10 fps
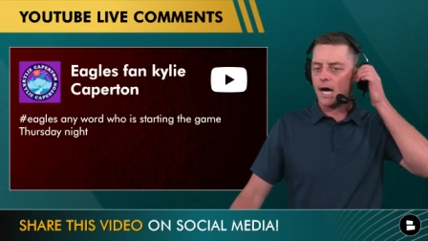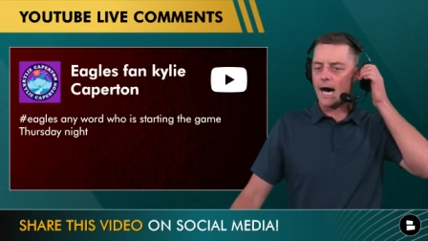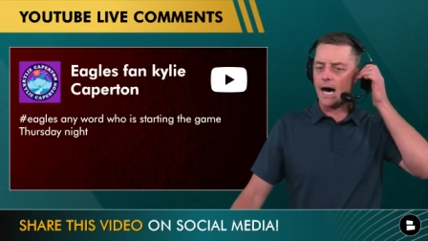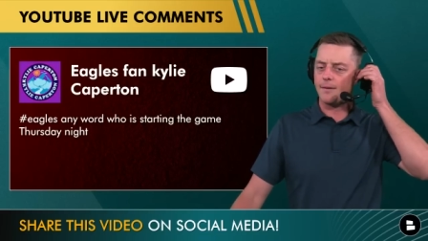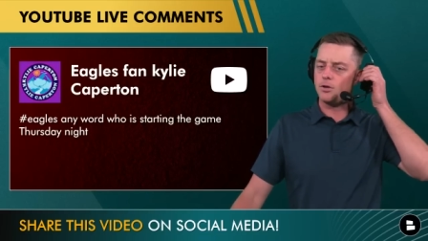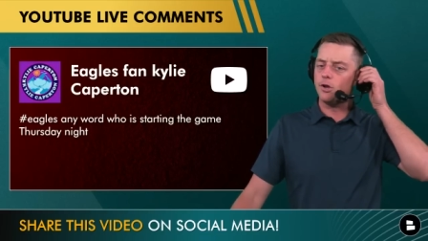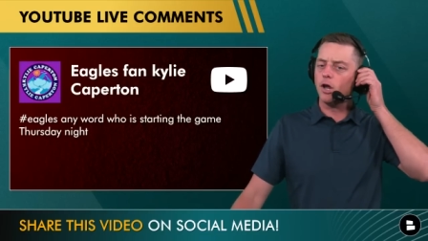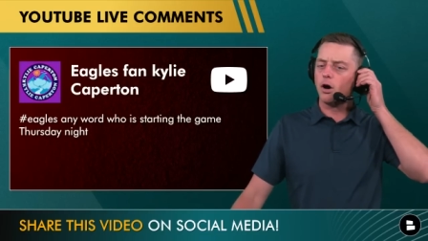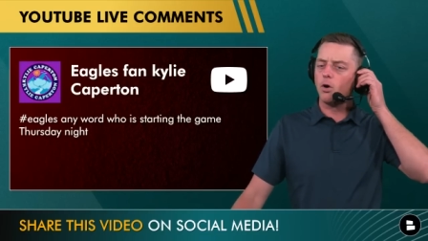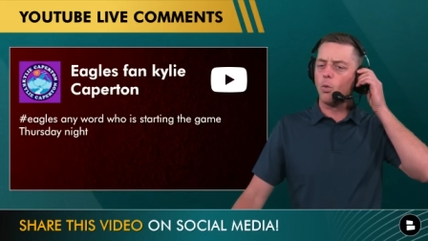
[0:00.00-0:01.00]
Uh,
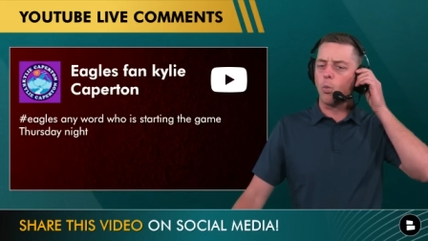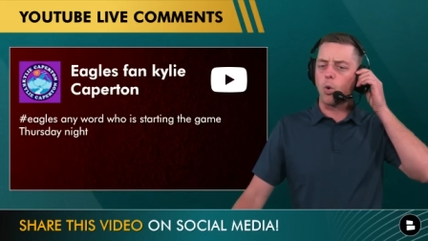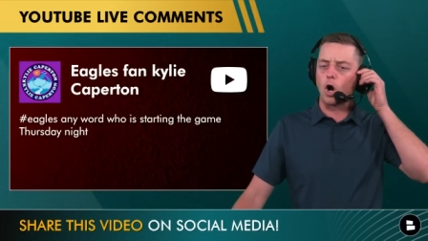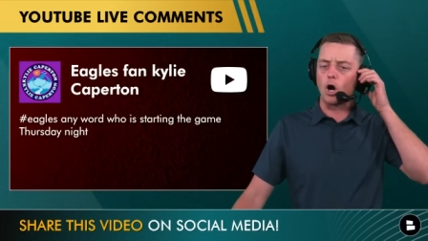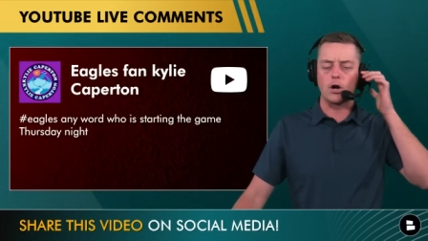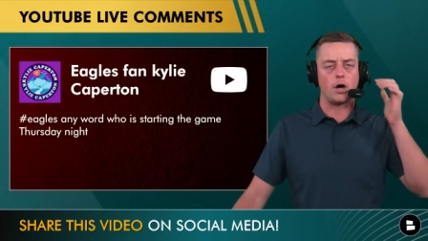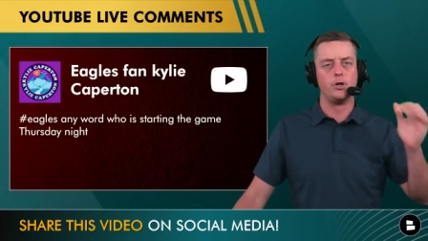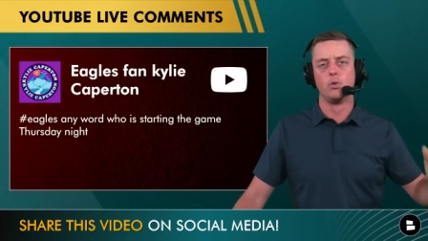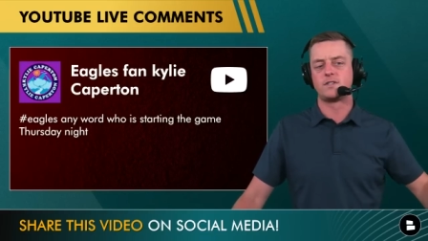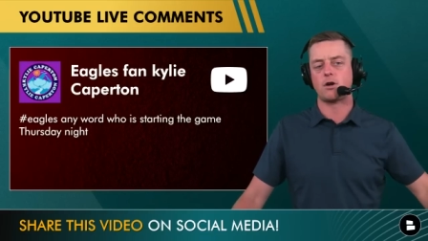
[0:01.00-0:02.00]
no word on
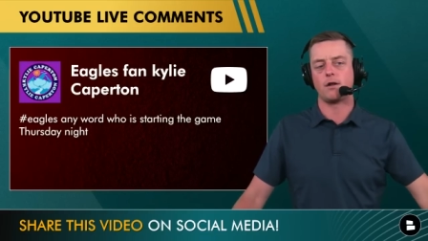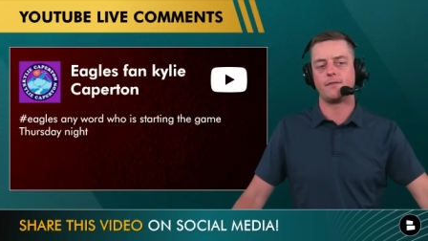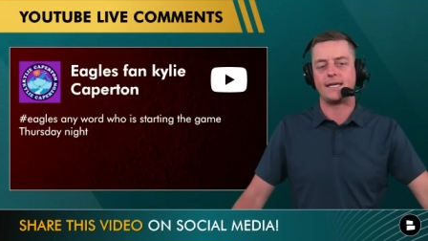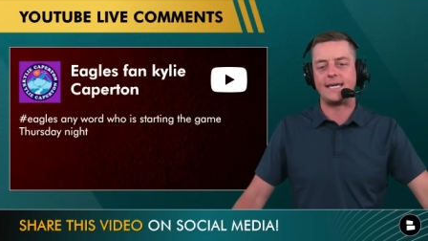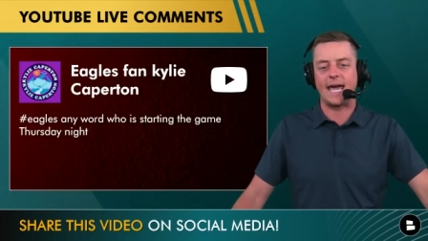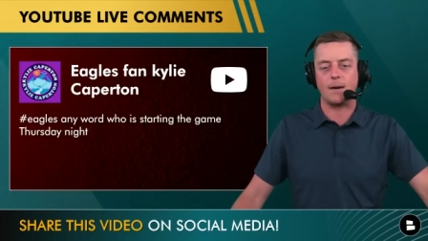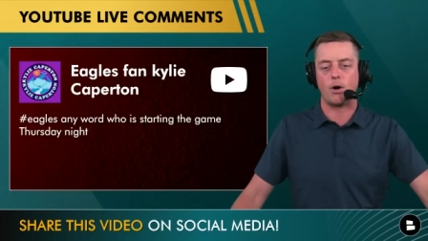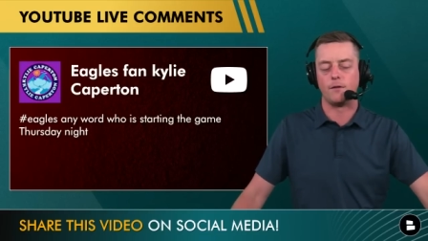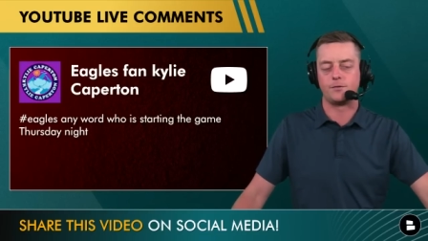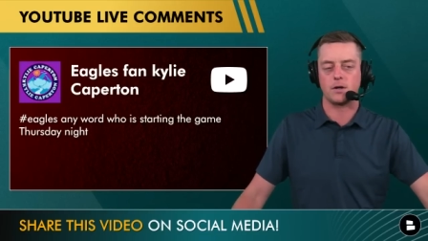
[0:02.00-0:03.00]
who is starting the game
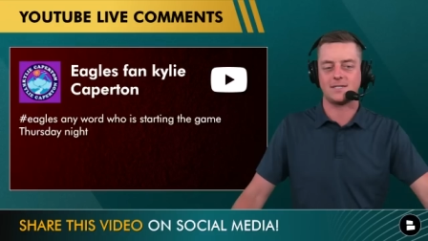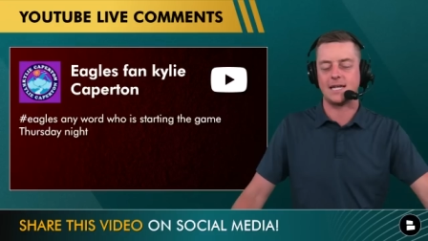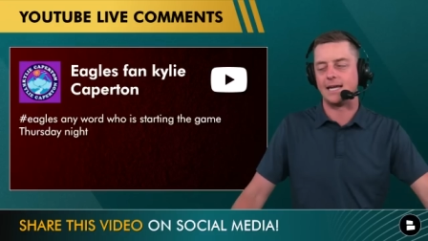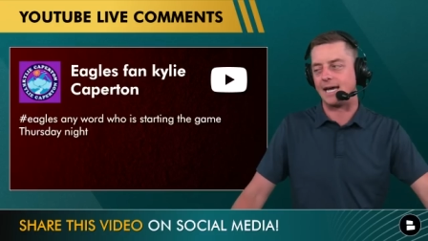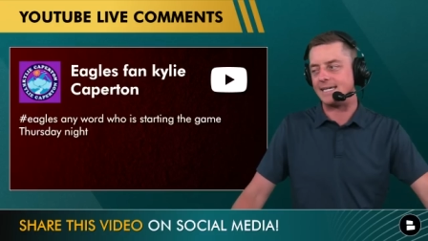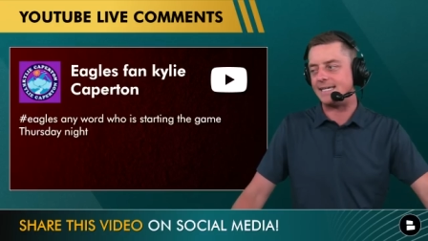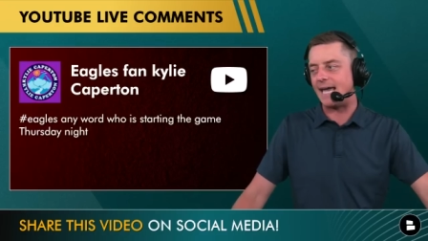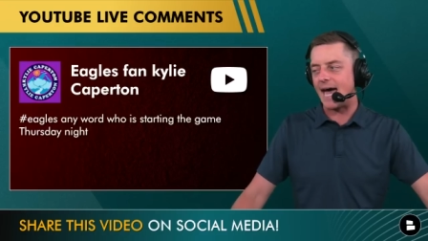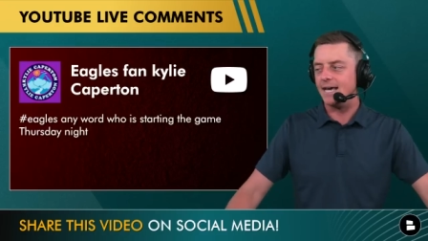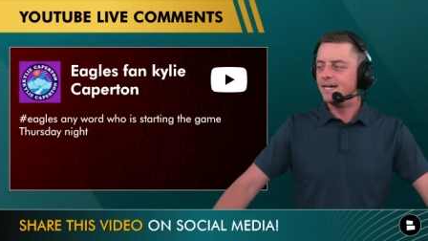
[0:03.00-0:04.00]
on Thursday night
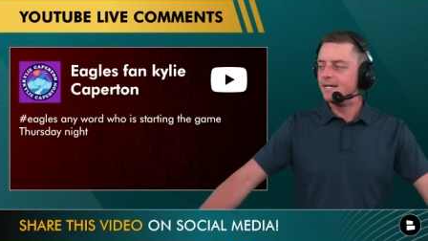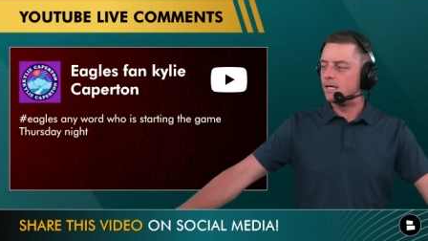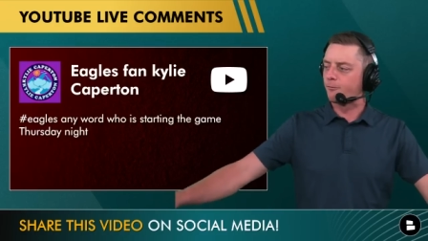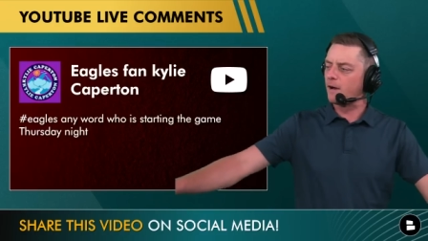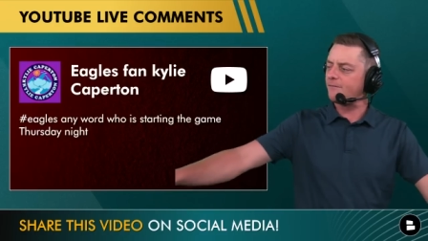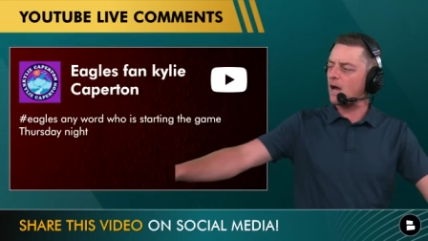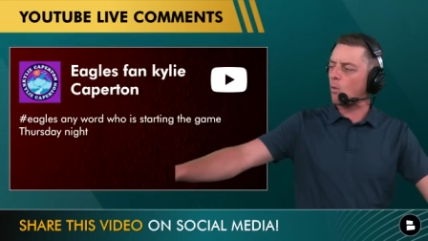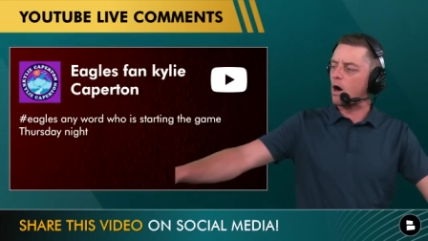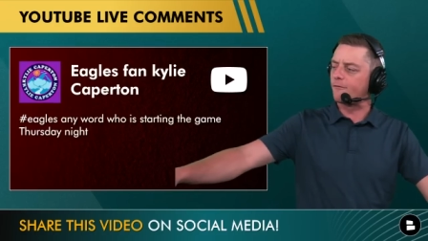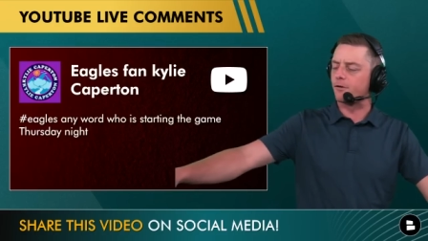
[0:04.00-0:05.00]
yet. If we have that
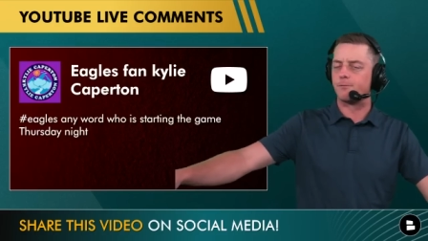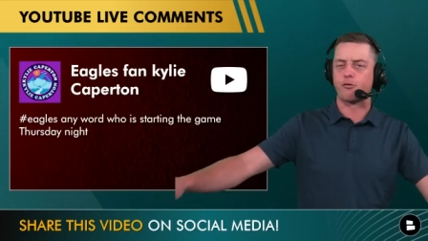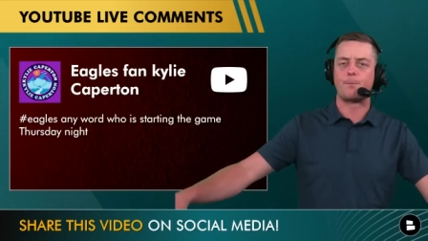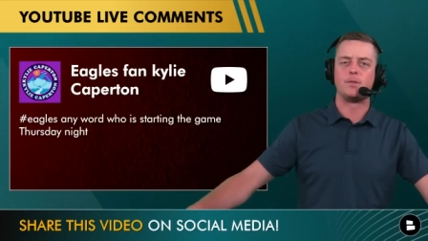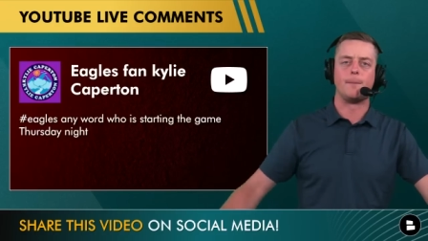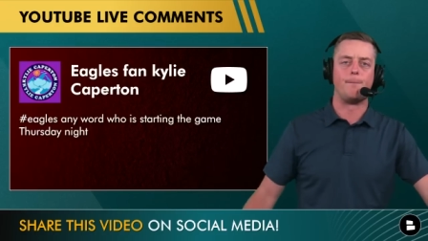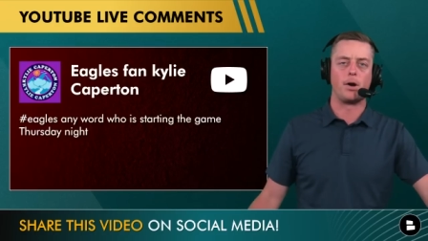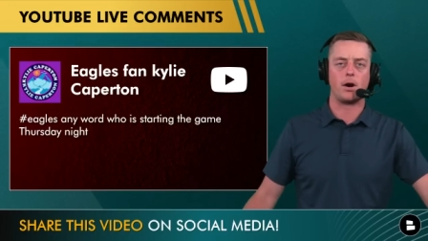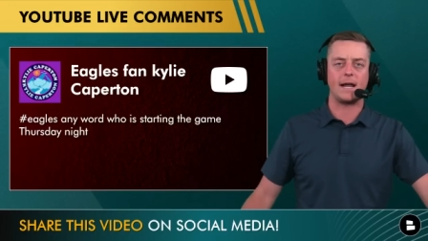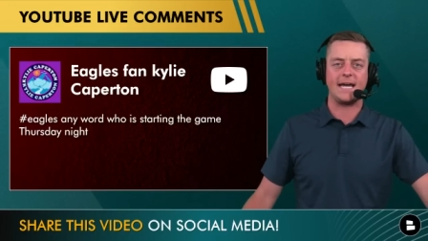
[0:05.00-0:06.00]
one from Flipping the
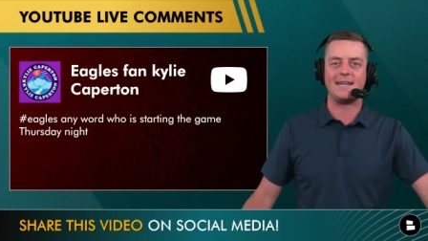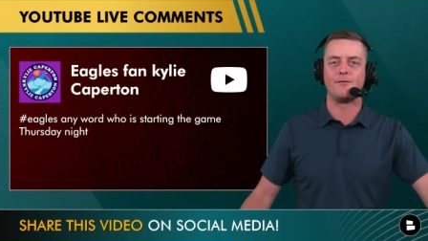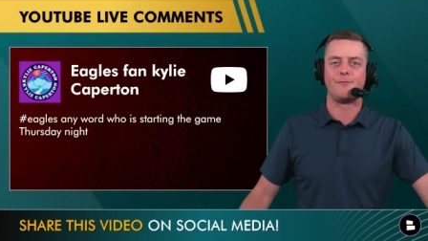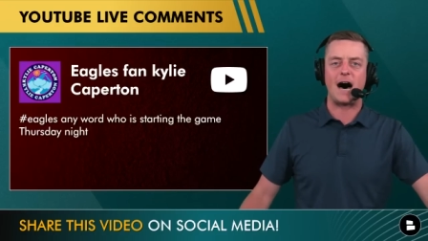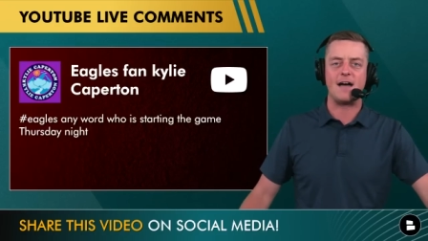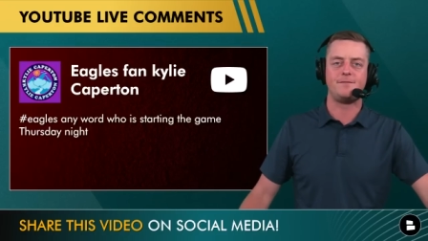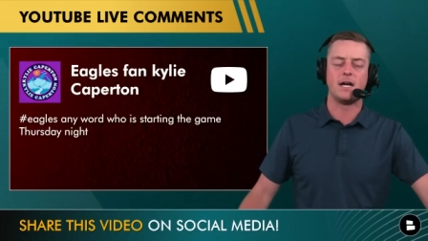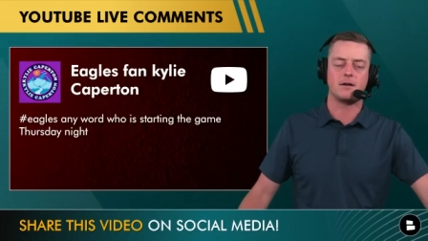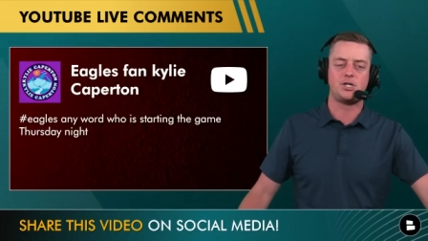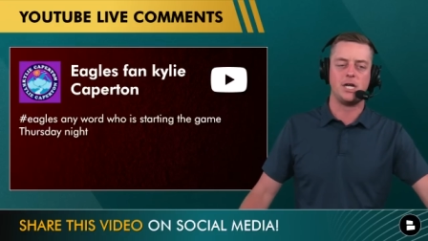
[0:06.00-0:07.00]
Bird 85
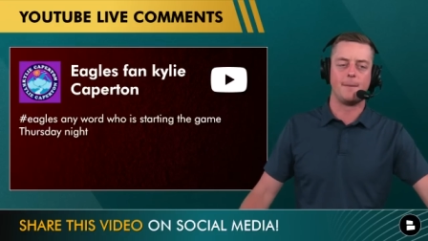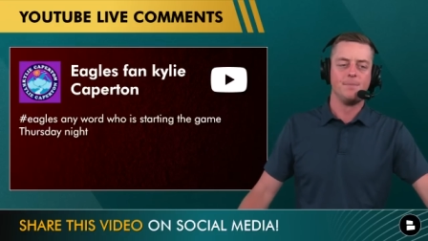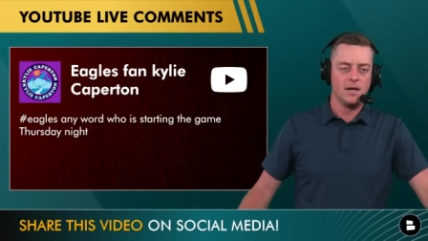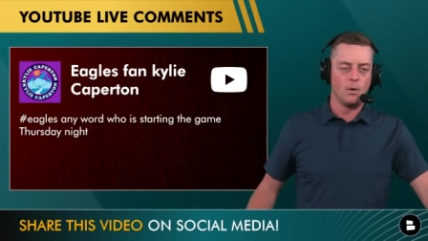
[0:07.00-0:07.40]
there, Chip,